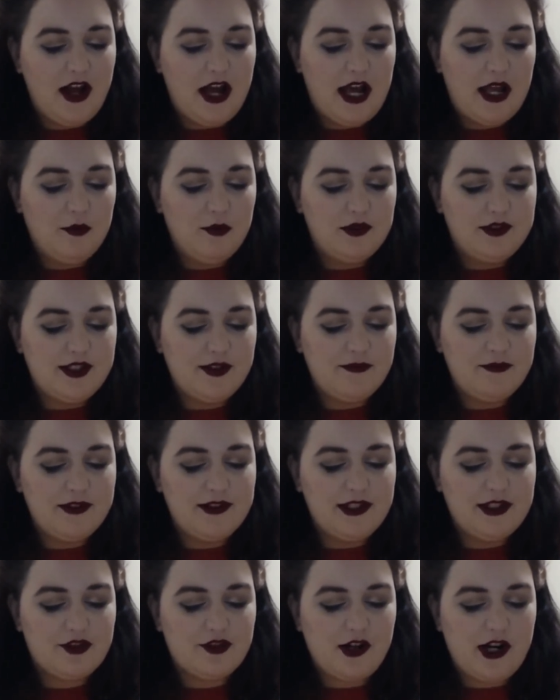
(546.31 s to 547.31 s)
I will
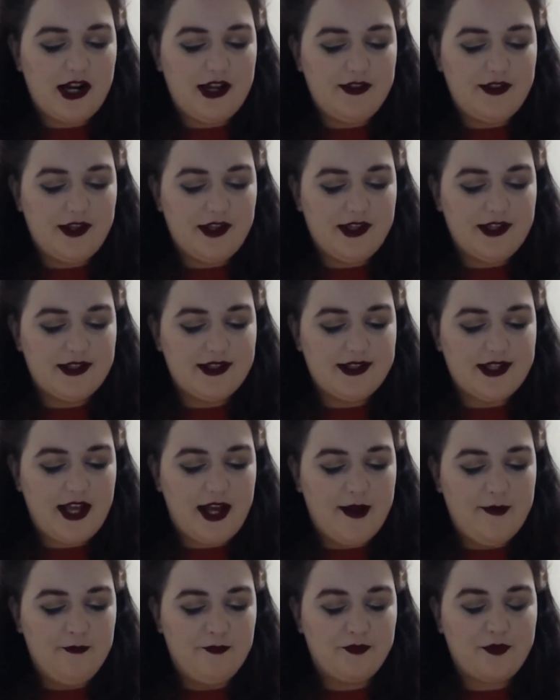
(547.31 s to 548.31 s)
definitely try this.
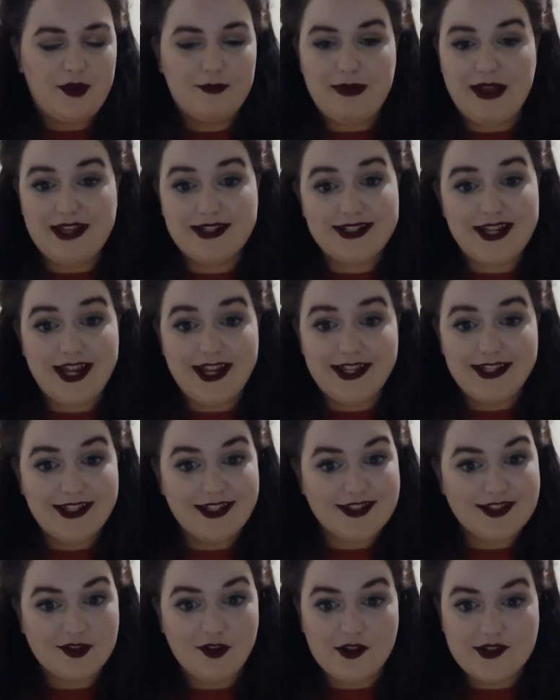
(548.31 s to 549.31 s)
Pate
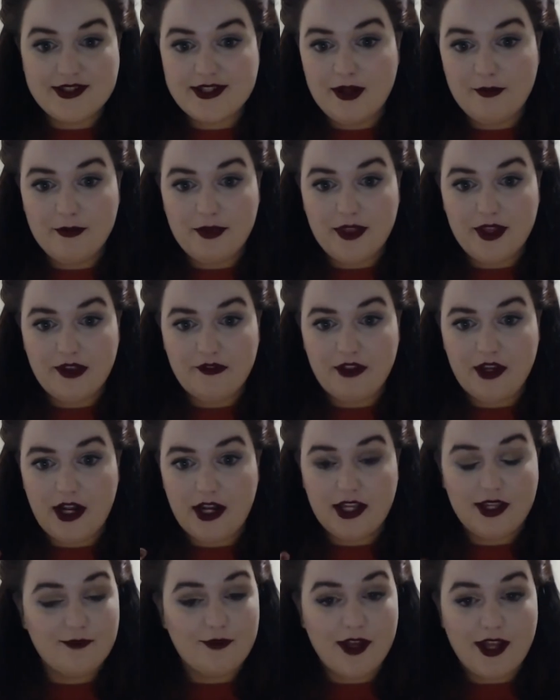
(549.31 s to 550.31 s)
is not something that
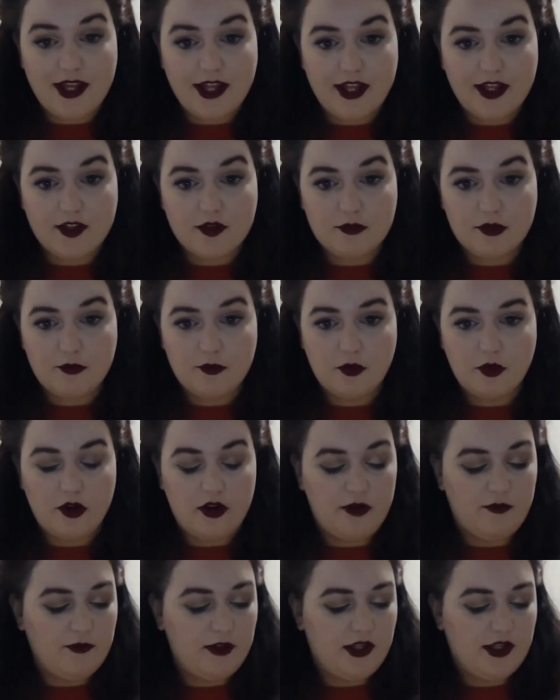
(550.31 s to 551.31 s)
I ever had before
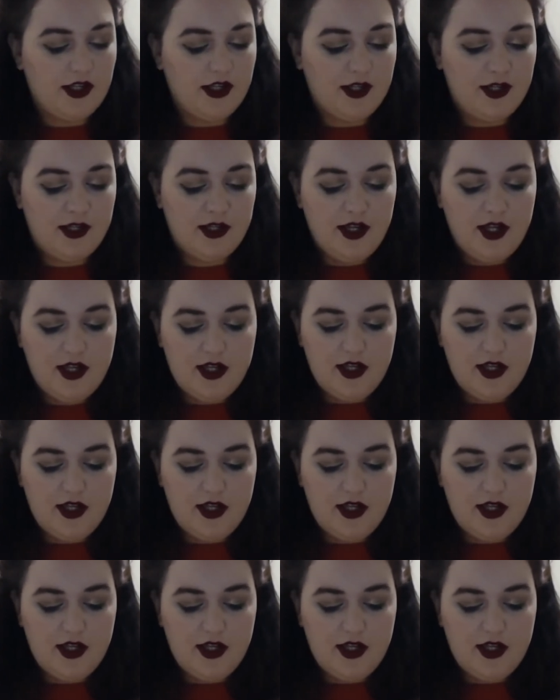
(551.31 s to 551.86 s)
going vegan.